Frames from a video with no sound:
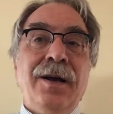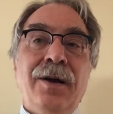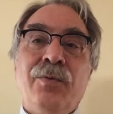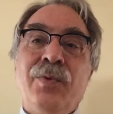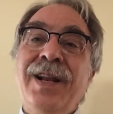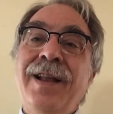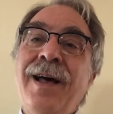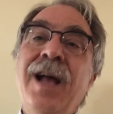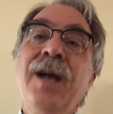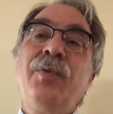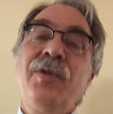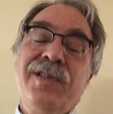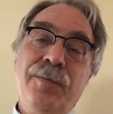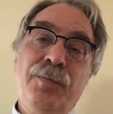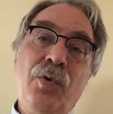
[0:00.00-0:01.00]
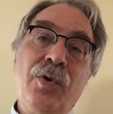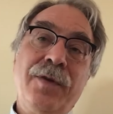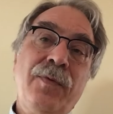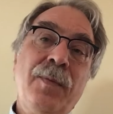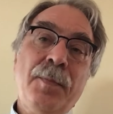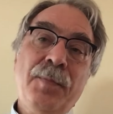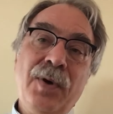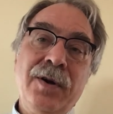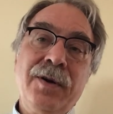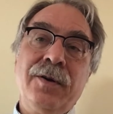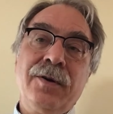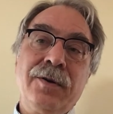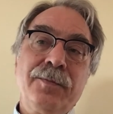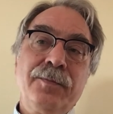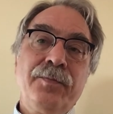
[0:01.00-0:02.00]
reliable support from a
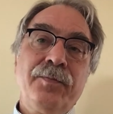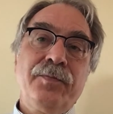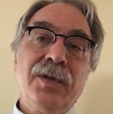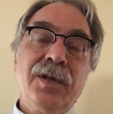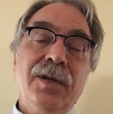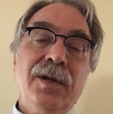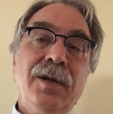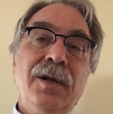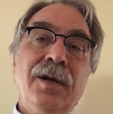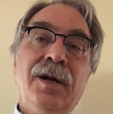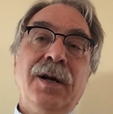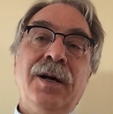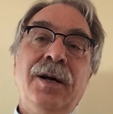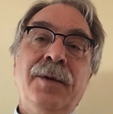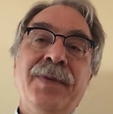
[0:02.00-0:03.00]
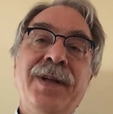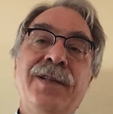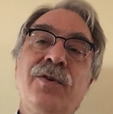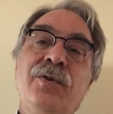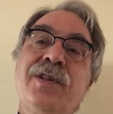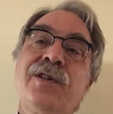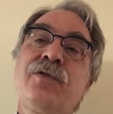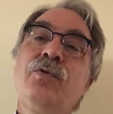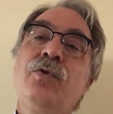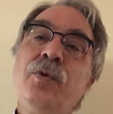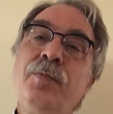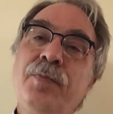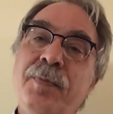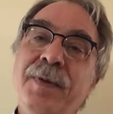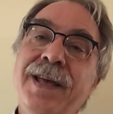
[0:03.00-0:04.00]
partner. Uh, and so this
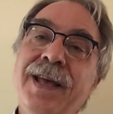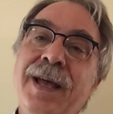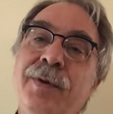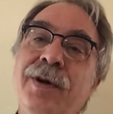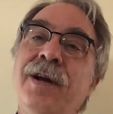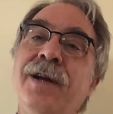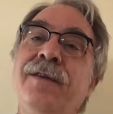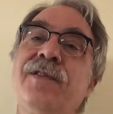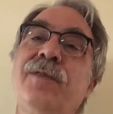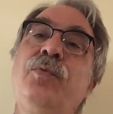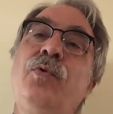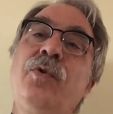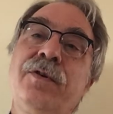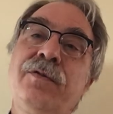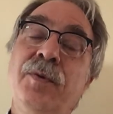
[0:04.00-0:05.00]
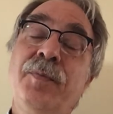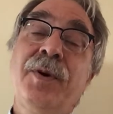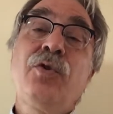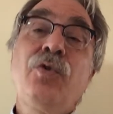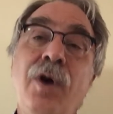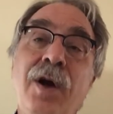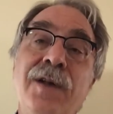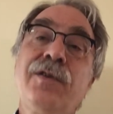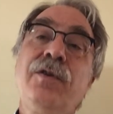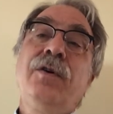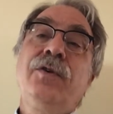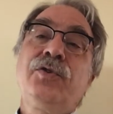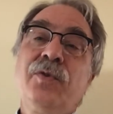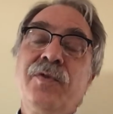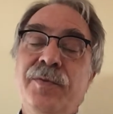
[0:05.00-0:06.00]
group became a kind of support group, a cross
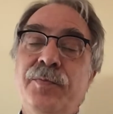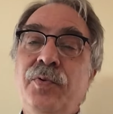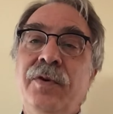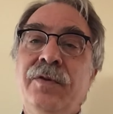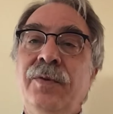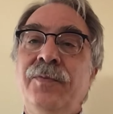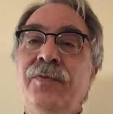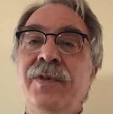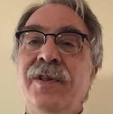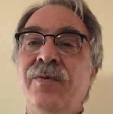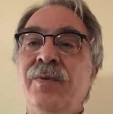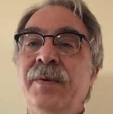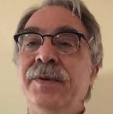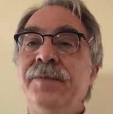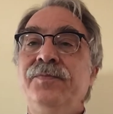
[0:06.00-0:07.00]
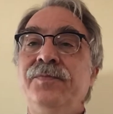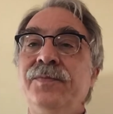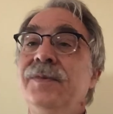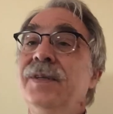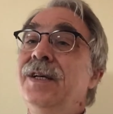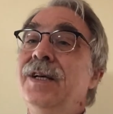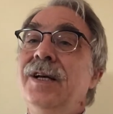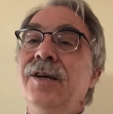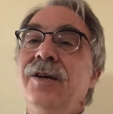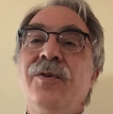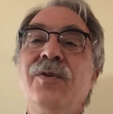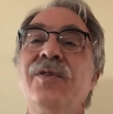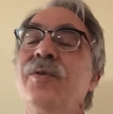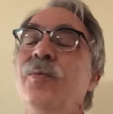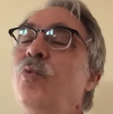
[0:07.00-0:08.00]
cultural support group for these women.
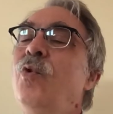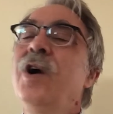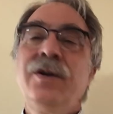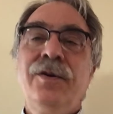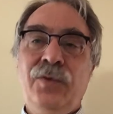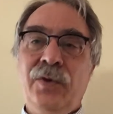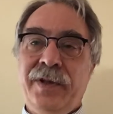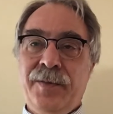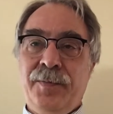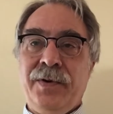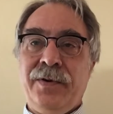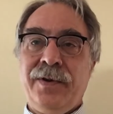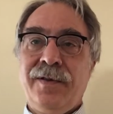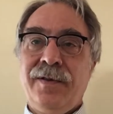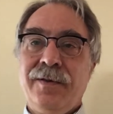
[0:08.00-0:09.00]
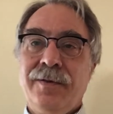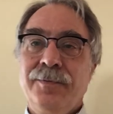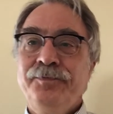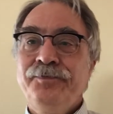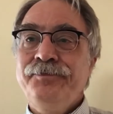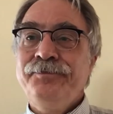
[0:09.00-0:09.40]
Some wonderful experiences.